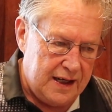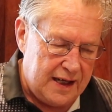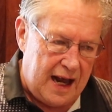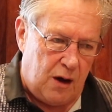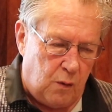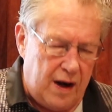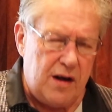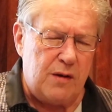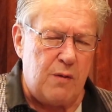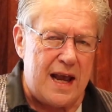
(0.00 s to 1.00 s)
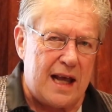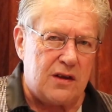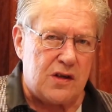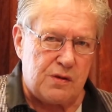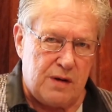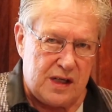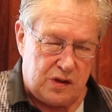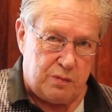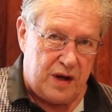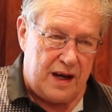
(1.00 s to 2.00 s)
Now, where did we get this
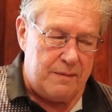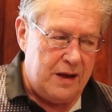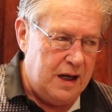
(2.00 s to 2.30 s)
recipe?